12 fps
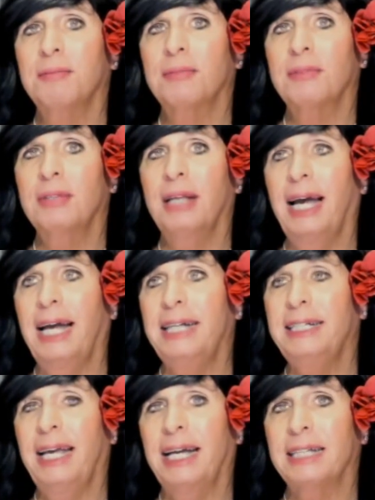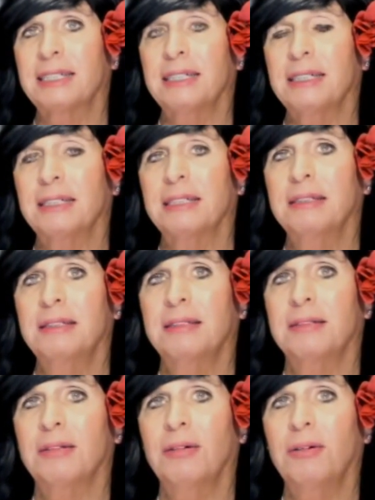the head gaskets
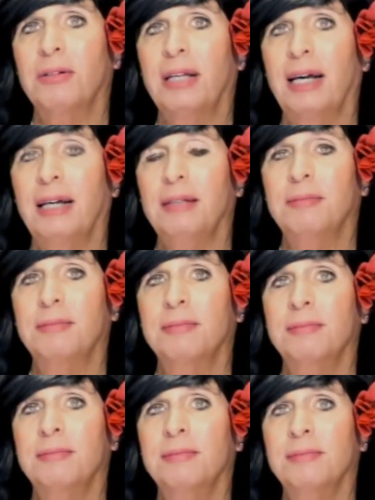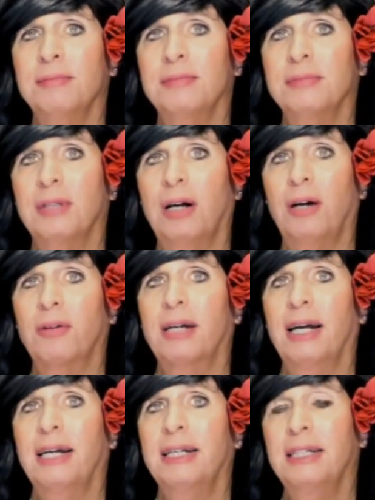on that.
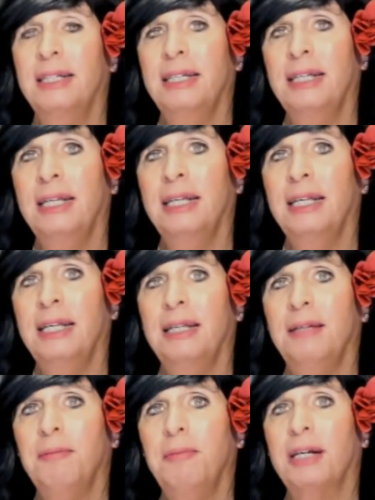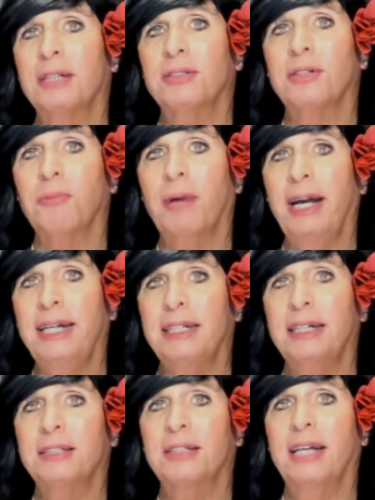Okay? Because of the weight
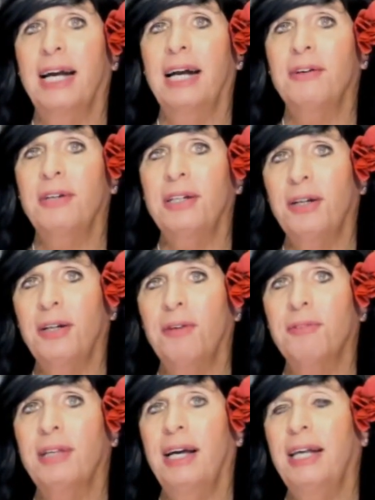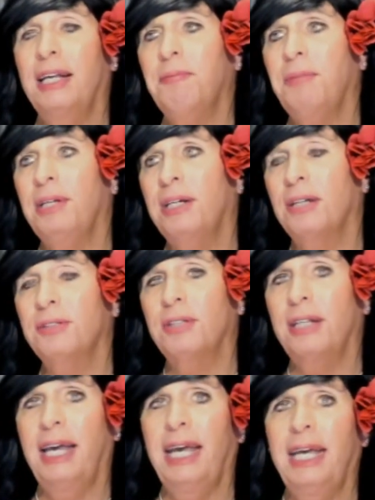that it's carrying over that, and because of
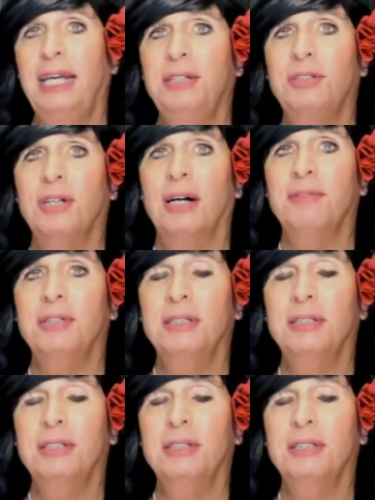the age of it,